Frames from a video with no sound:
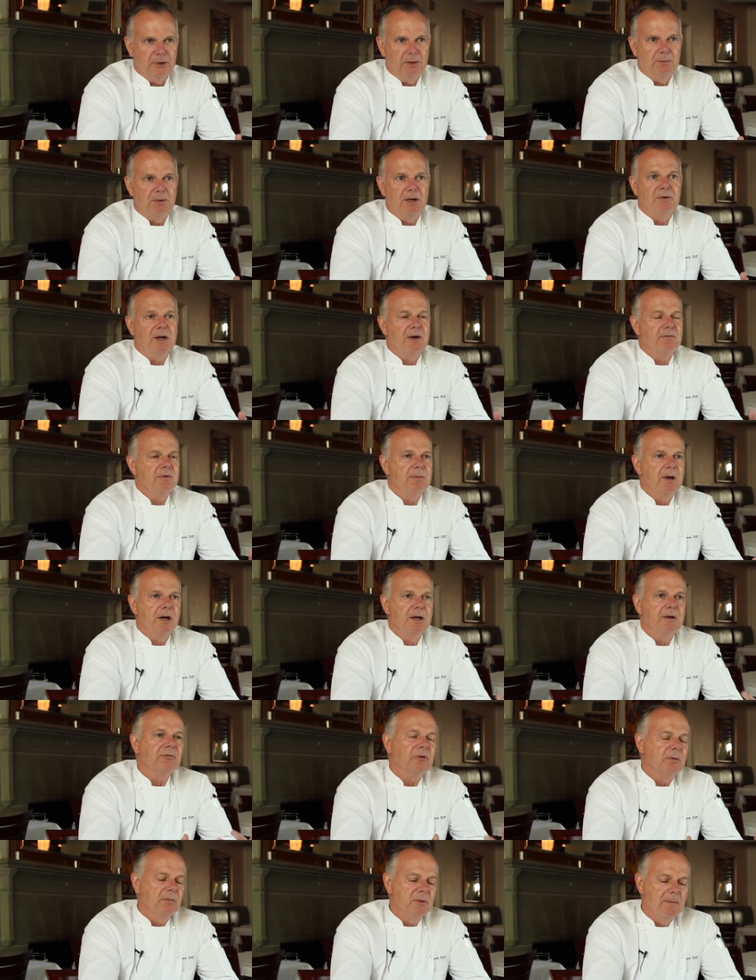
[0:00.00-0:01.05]
I mean,
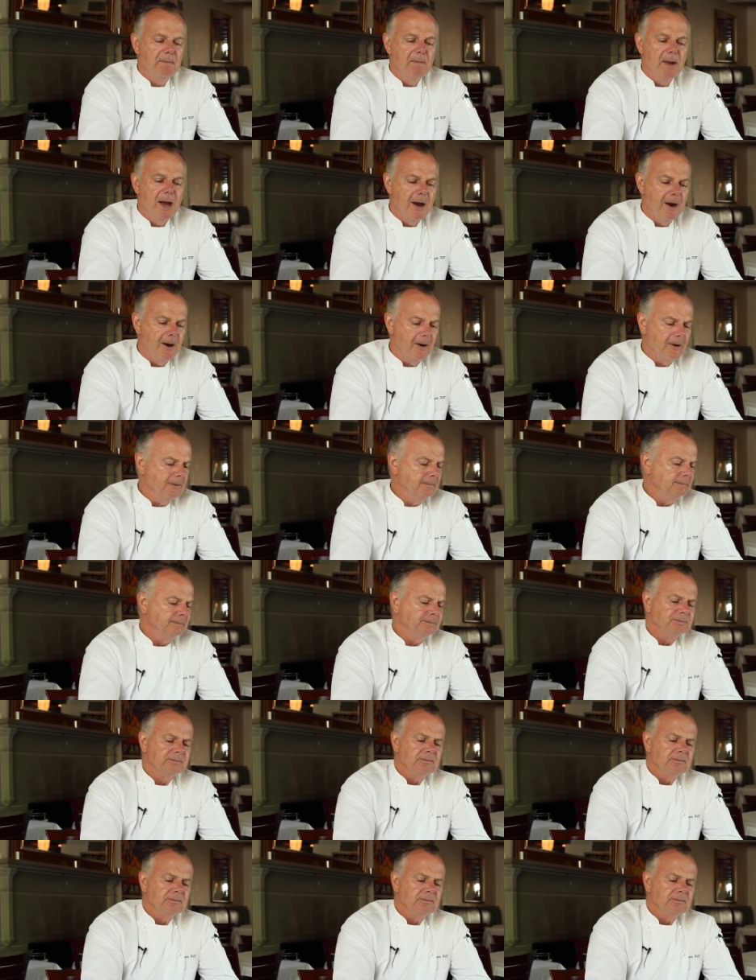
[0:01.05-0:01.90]
everybody from the mayor